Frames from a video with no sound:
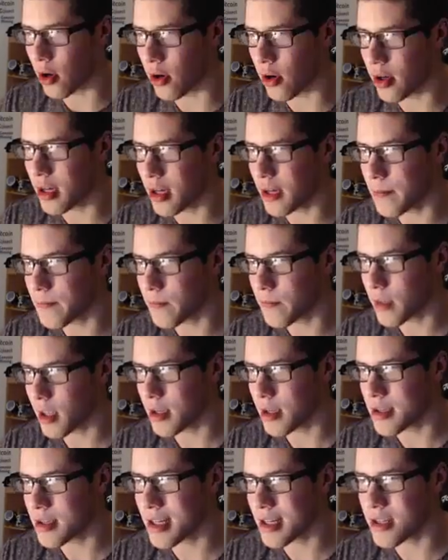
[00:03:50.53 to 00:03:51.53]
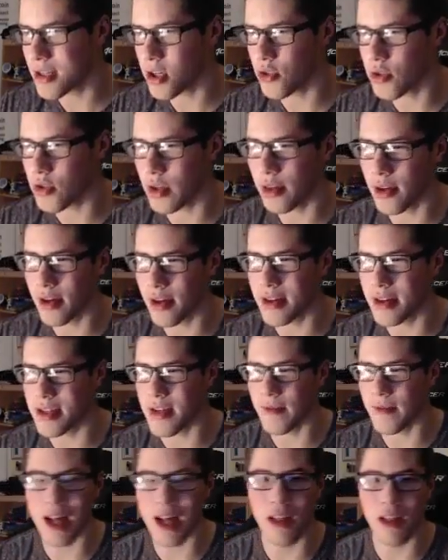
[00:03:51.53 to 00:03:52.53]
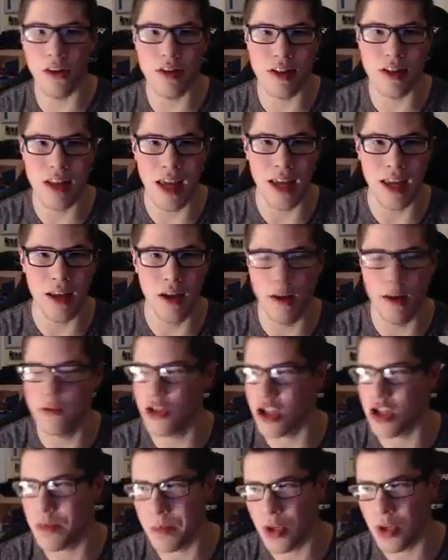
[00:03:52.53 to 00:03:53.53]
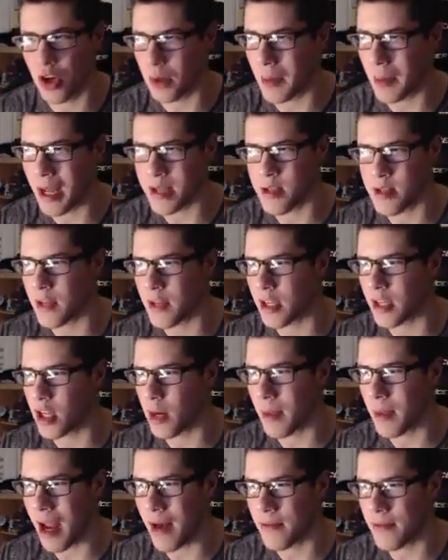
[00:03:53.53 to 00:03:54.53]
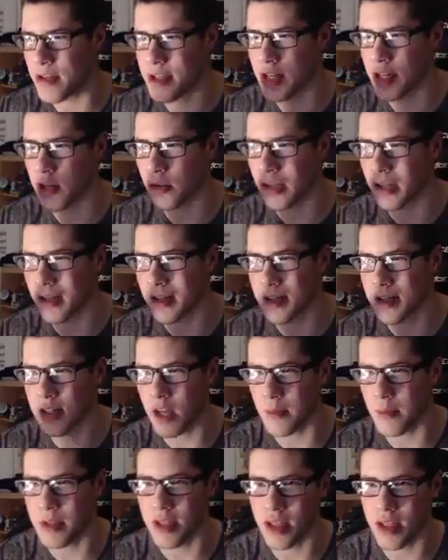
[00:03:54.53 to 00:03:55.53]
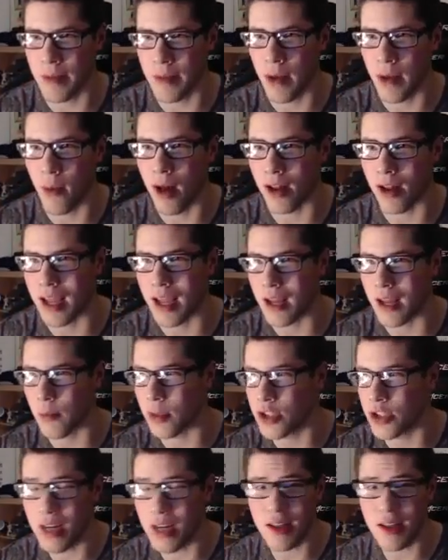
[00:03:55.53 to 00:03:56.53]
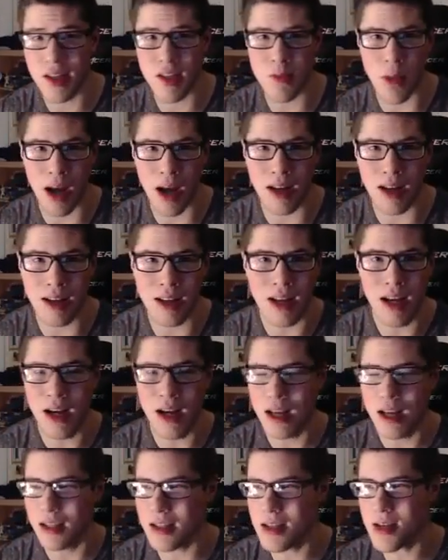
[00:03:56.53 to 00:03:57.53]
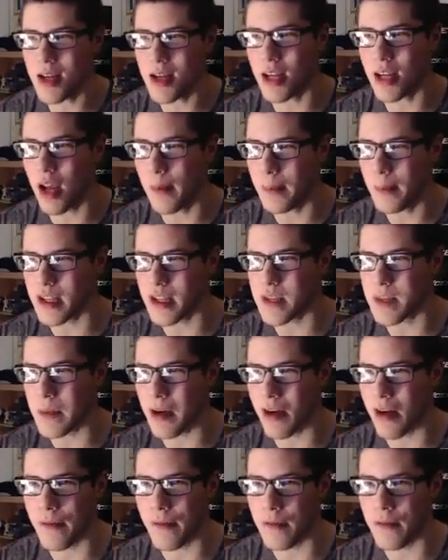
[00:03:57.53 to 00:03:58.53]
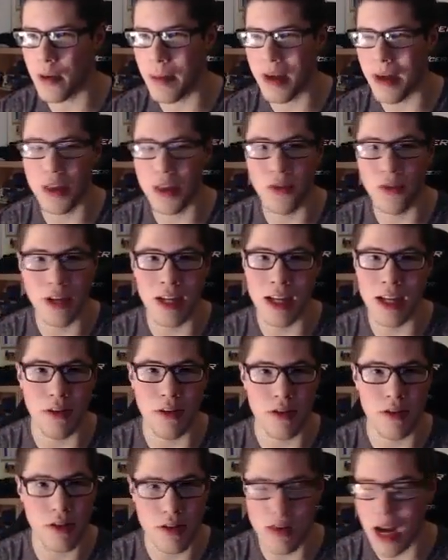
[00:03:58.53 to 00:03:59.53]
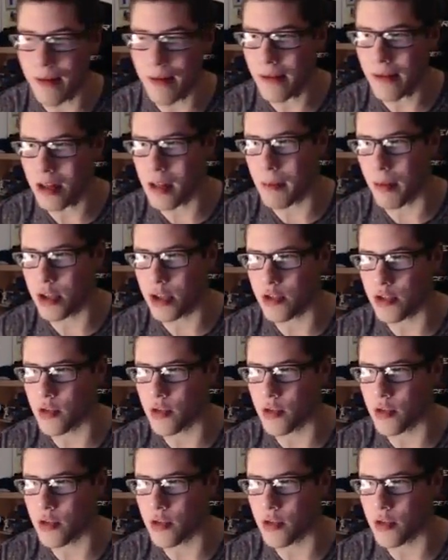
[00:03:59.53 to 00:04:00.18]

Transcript: earning $637 a day of just pure passive income every single day this comes into my wallet. And with Genesis Mining, this is a company that's been around for about 3 years. There's not really much